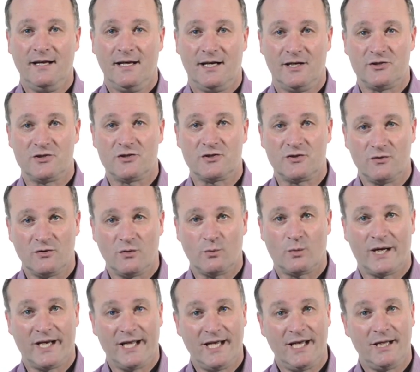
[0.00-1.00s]
and just do the
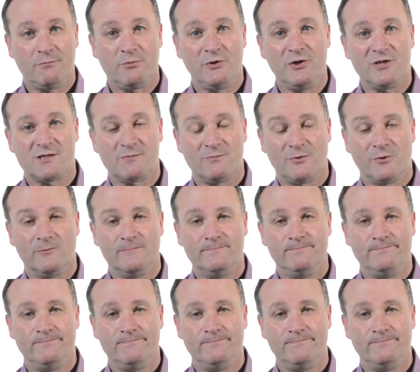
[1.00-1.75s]
1 ahead principle.